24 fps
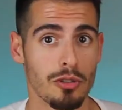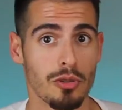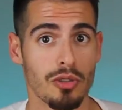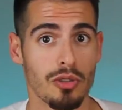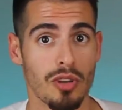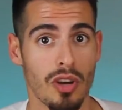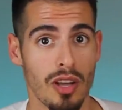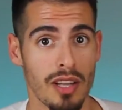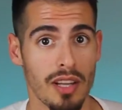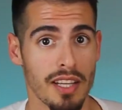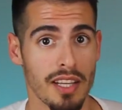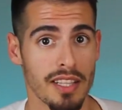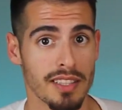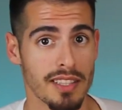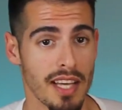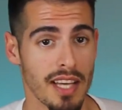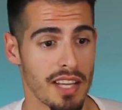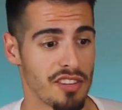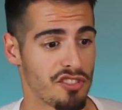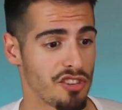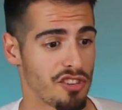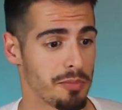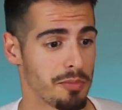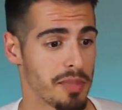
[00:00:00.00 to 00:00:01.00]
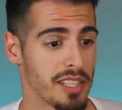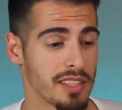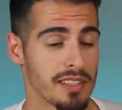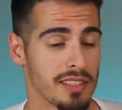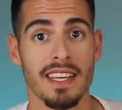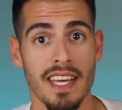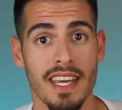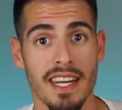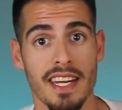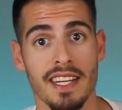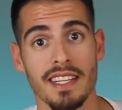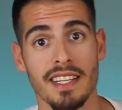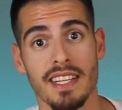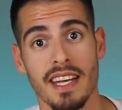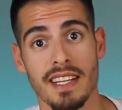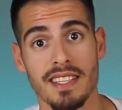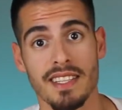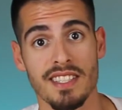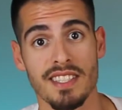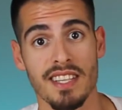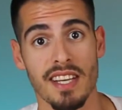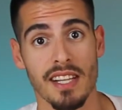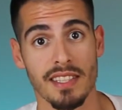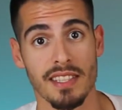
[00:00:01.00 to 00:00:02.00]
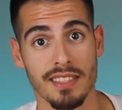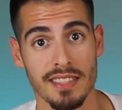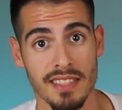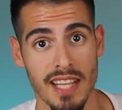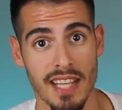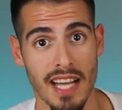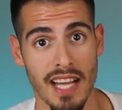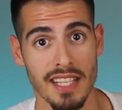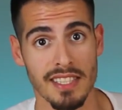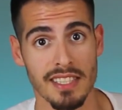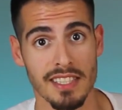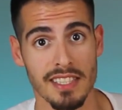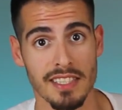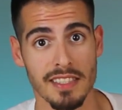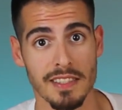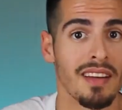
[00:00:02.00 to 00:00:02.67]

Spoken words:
collect and remit Canadian sales taxes.